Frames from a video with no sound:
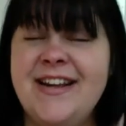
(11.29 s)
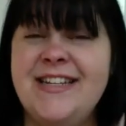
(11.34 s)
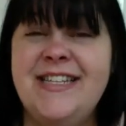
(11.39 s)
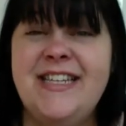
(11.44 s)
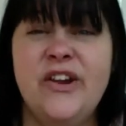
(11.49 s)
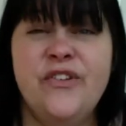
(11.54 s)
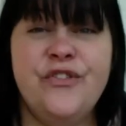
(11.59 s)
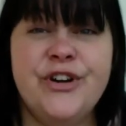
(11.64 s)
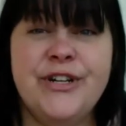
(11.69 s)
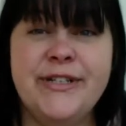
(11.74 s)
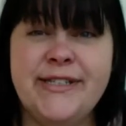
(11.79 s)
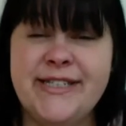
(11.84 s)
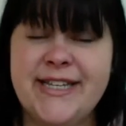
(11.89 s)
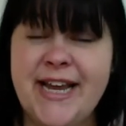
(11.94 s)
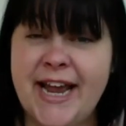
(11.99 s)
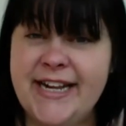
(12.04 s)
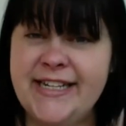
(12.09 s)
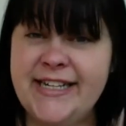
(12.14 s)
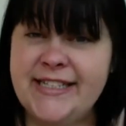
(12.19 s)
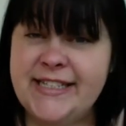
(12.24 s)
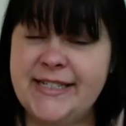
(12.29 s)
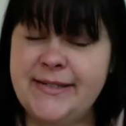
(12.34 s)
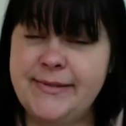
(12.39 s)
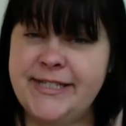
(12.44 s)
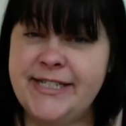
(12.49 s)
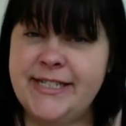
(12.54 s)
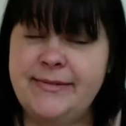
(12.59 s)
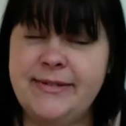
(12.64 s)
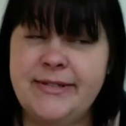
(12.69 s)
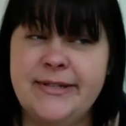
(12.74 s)
different signs and
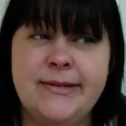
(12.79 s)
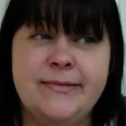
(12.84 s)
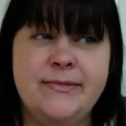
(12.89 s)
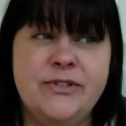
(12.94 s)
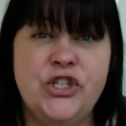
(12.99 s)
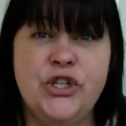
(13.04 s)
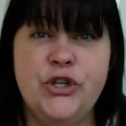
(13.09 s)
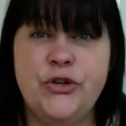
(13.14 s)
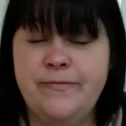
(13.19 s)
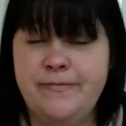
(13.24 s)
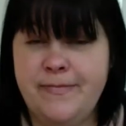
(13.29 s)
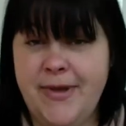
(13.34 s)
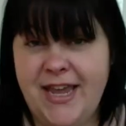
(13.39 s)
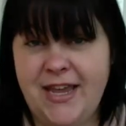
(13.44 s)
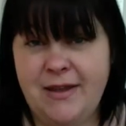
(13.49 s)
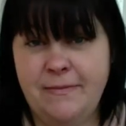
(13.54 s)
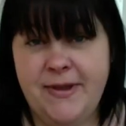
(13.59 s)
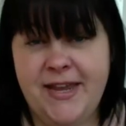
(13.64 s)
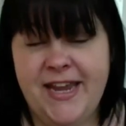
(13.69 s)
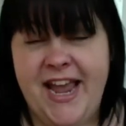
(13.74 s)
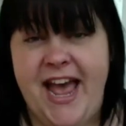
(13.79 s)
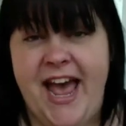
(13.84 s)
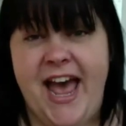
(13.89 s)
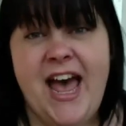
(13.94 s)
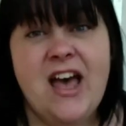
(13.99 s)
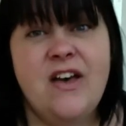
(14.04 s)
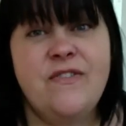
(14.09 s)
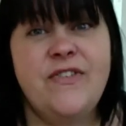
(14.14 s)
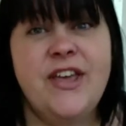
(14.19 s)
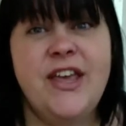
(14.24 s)
symptoms you may be
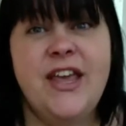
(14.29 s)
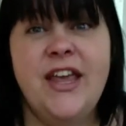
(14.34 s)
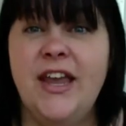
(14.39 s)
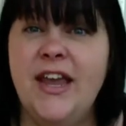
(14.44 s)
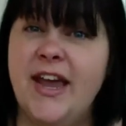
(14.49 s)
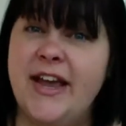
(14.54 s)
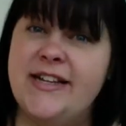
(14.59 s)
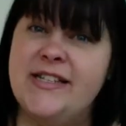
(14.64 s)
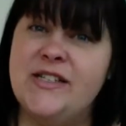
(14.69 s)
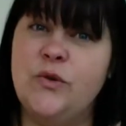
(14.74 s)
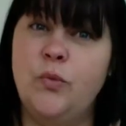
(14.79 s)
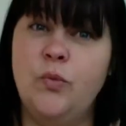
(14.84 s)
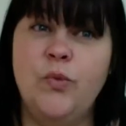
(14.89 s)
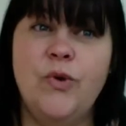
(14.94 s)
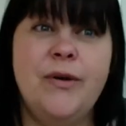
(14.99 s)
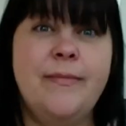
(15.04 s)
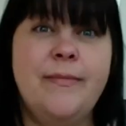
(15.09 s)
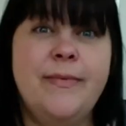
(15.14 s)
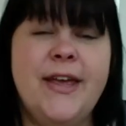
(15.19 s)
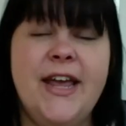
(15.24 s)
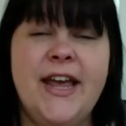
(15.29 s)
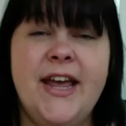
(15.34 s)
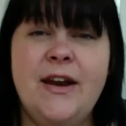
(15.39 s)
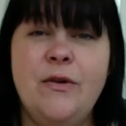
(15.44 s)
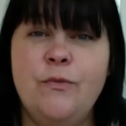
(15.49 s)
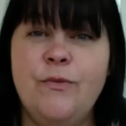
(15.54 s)
having as a woman,